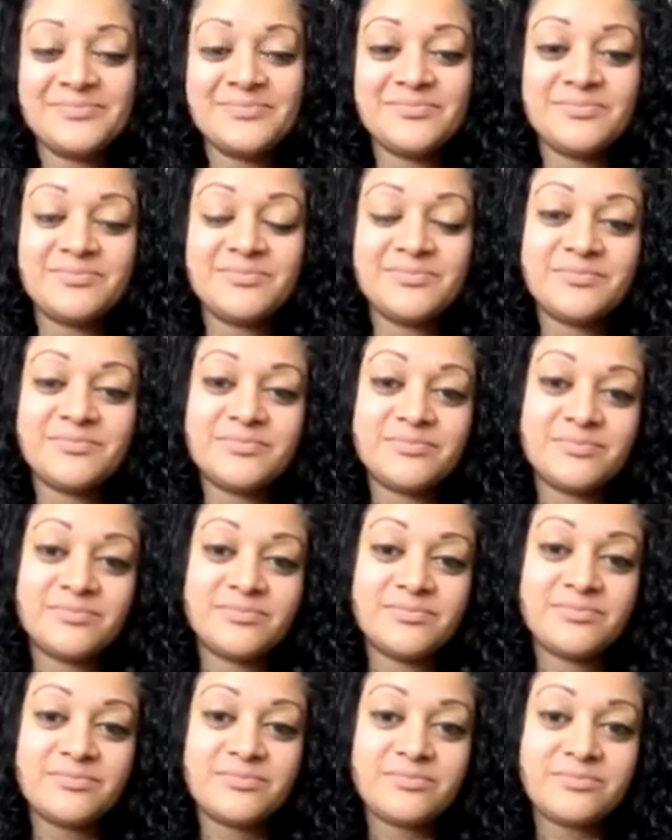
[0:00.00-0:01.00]

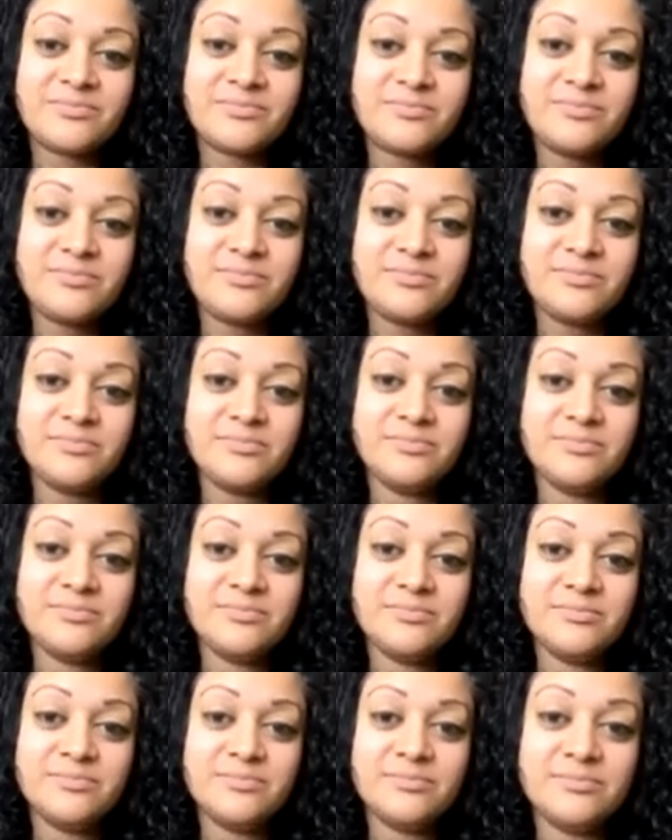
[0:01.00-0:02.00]

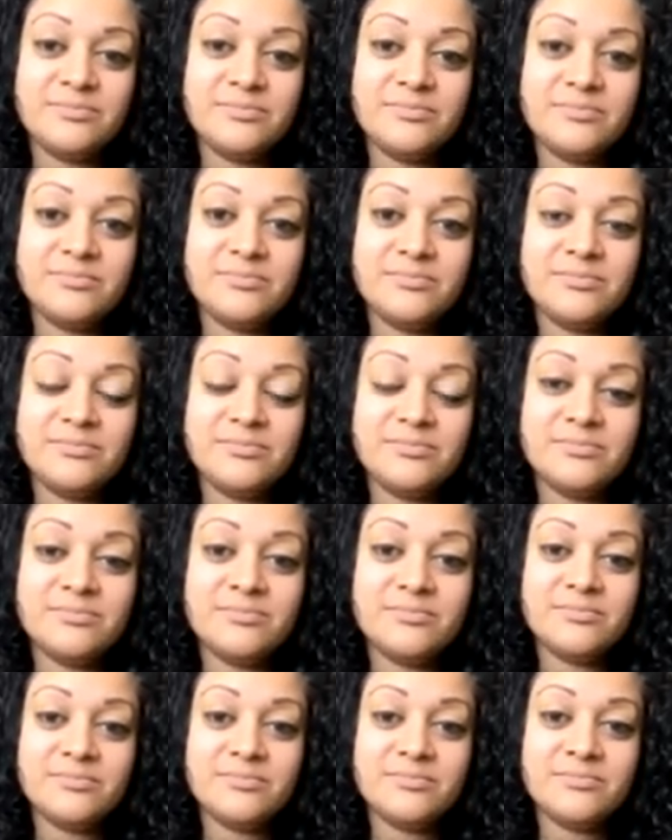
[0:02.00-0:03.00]

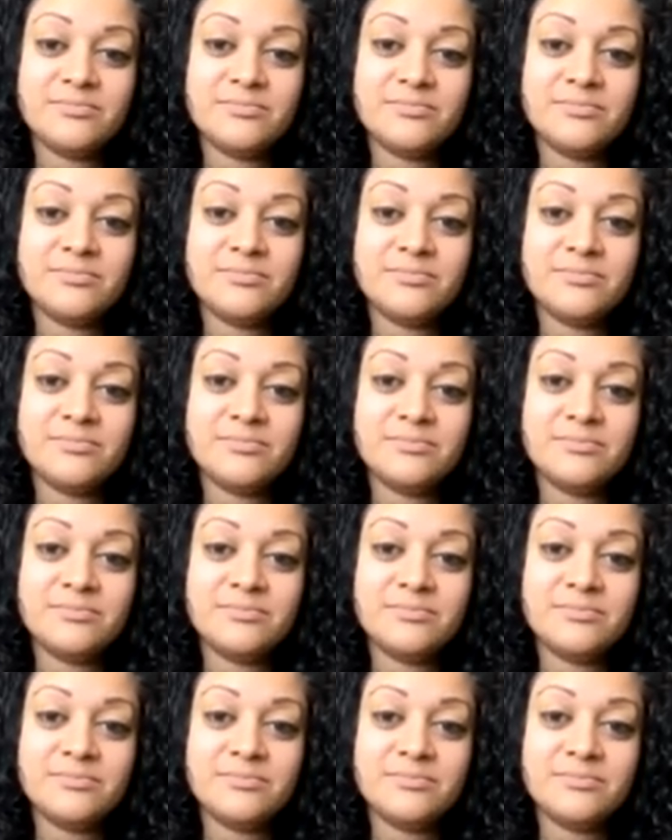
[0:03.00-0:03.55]
The person shown says nothing.